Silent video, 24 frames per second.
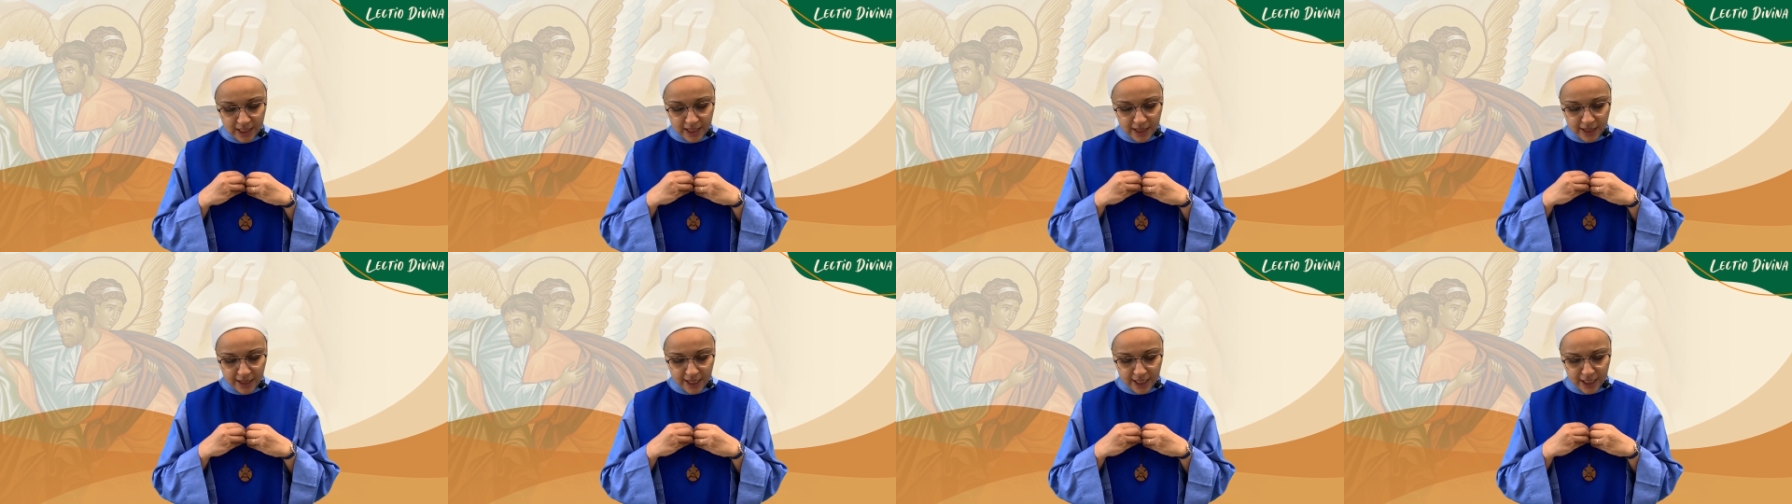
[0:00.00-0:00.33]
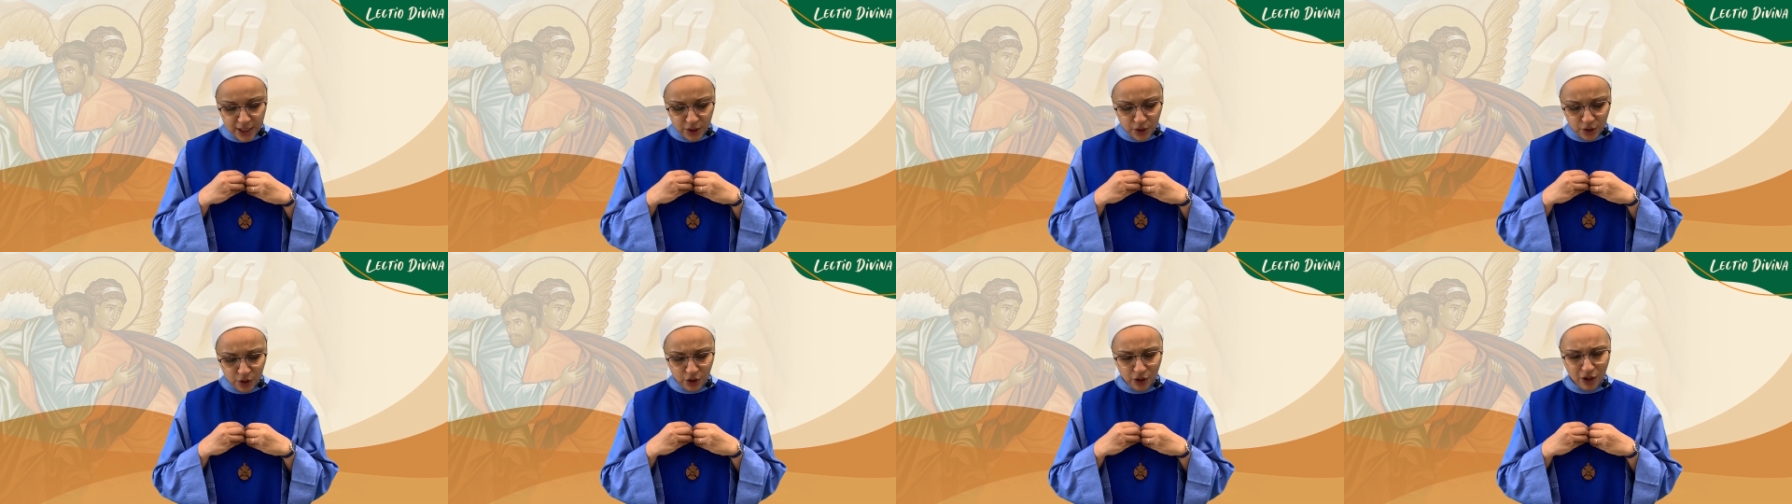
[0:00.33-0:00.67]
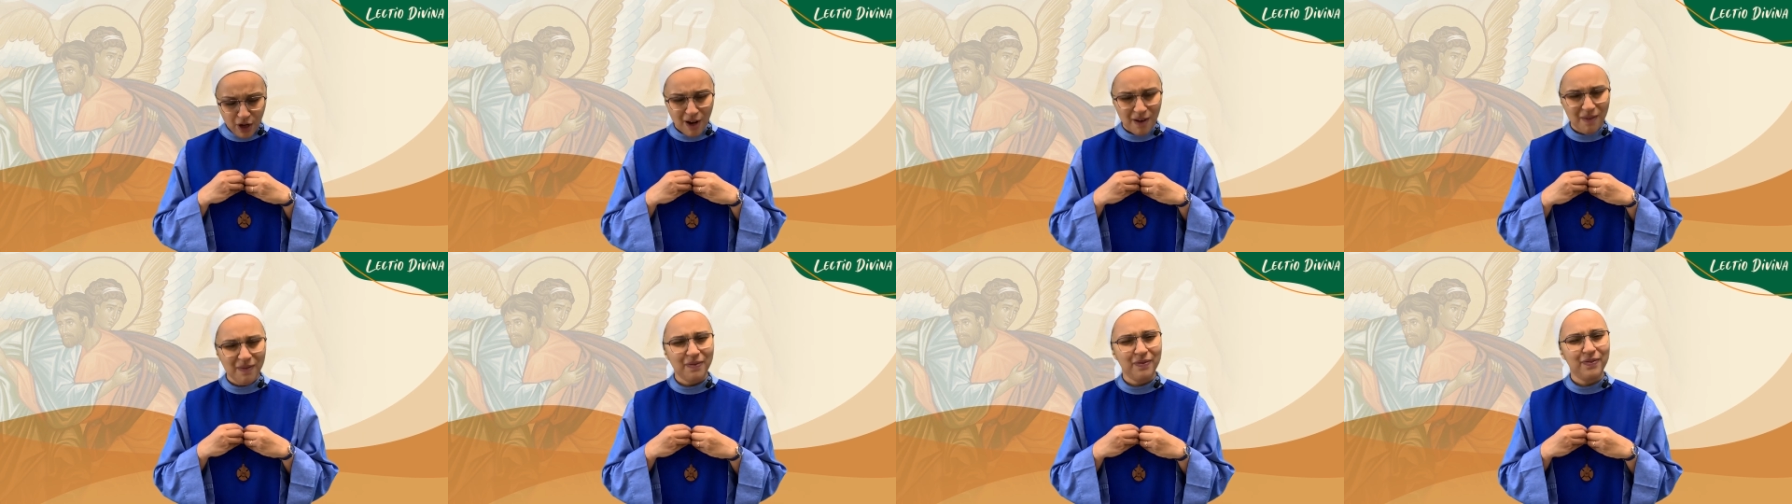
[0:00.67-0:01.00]
they
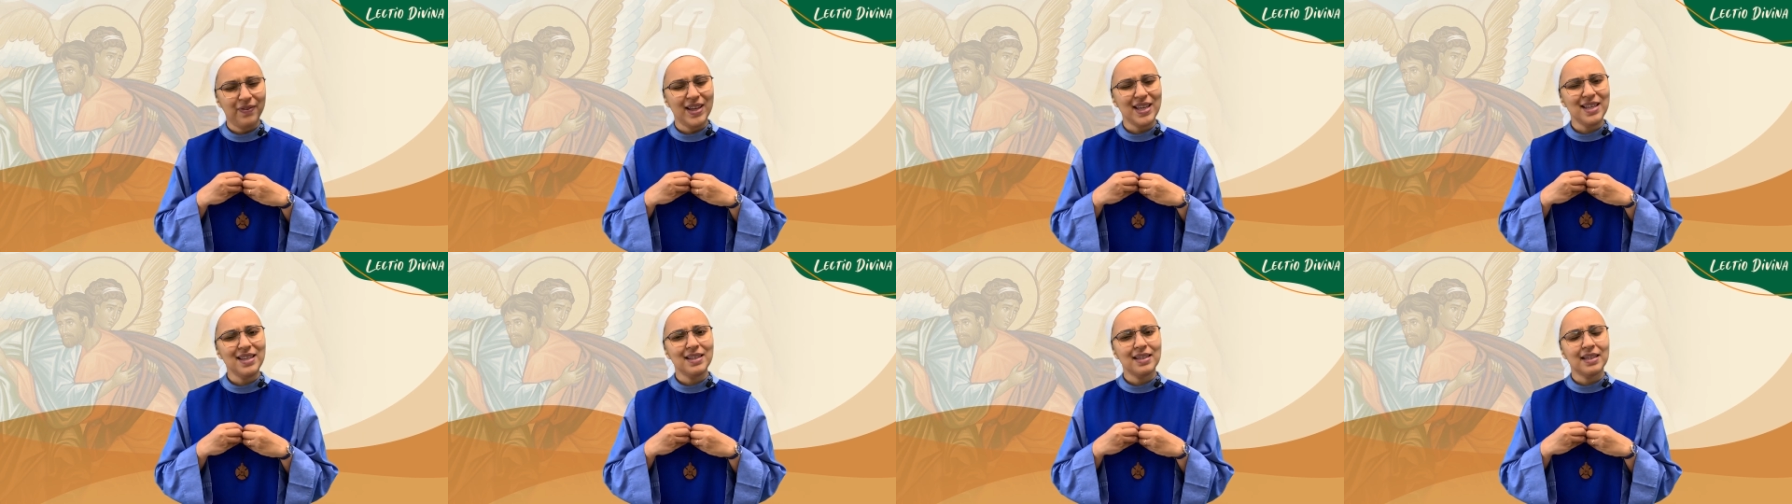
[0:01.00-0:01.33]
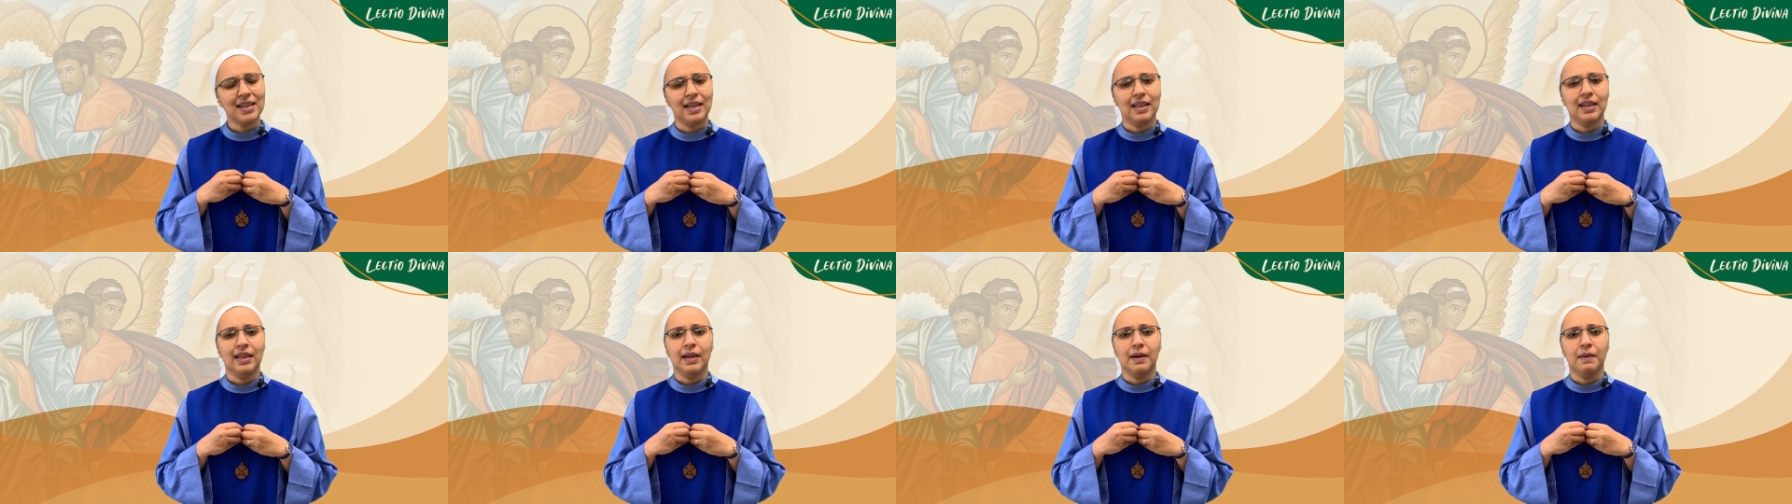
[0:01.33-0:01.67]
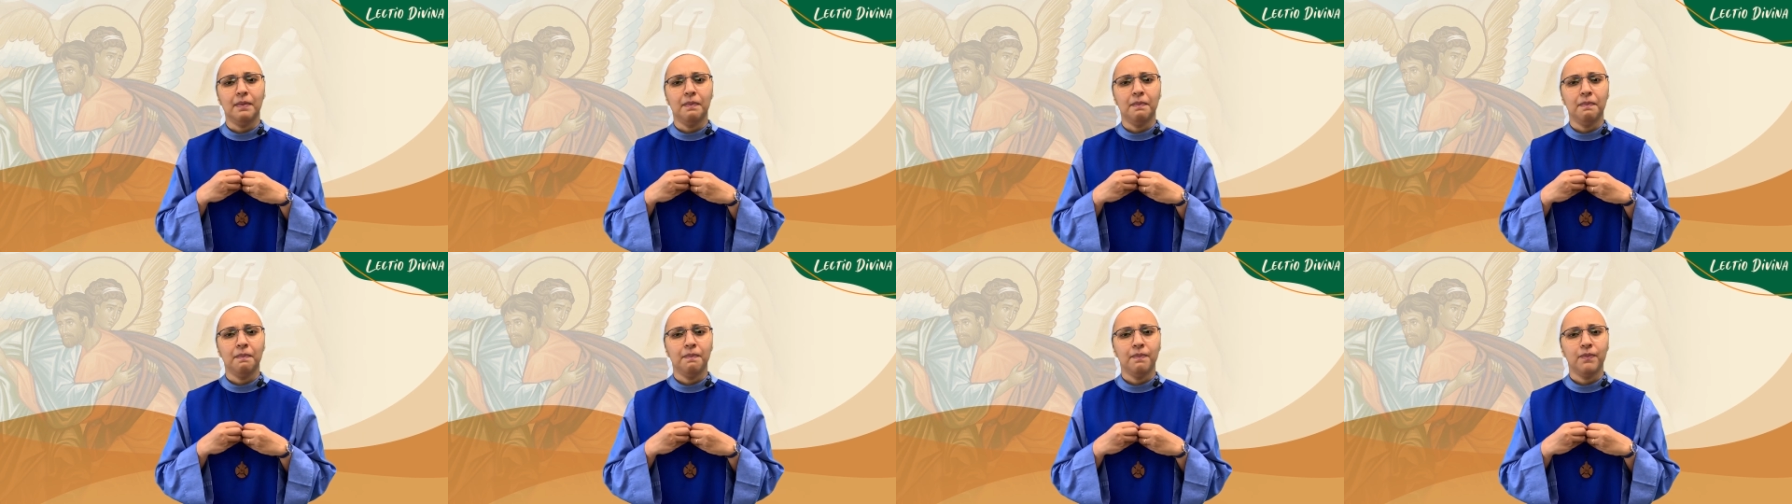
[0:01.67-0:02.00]
took offense at him.